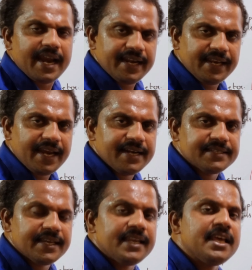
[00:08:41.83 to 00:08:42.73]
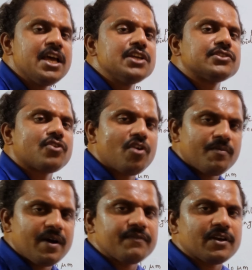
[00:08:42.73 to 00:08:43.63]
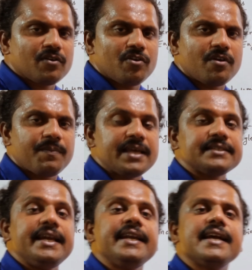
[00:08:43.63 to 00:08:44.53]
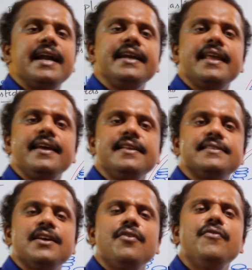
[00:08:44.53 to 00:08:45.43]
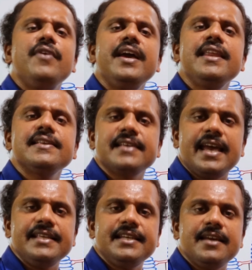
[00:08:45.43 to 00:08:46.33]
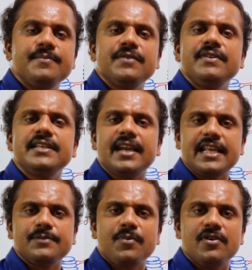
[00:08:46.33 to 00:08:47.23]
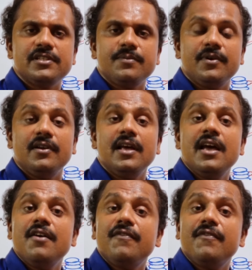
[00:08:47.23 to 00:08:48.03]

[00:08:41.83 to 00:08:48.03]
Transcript: and in addition, stroma of the chloroplast, it contains various enzymes which are responsible